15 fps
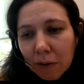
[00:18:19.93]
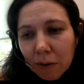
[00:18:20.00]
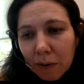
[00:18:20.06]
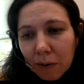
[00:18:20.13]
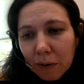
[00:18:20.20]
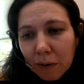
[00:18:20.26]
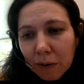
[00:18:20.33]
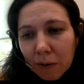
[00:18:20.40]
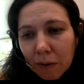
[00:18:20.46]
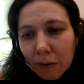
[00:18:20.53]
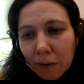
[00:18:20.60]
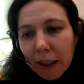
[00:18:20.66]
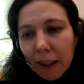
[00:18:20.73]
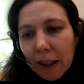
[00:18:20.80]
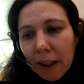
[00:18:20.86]

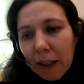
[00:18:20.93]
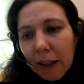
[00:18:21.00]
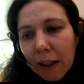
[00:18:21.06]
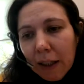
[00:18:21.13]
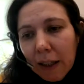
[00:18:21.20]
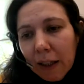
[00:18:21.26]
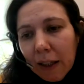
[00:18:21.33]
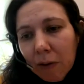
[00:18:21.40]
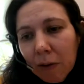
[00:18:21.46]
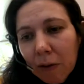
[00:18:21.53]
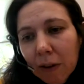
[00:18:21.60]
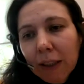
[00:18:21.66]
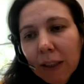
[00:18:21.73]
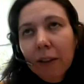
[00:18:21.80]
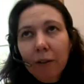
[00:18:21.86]
3c
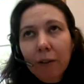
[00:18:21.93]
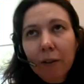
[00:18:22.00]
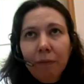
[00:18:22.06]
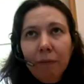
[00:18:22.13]
equals 0.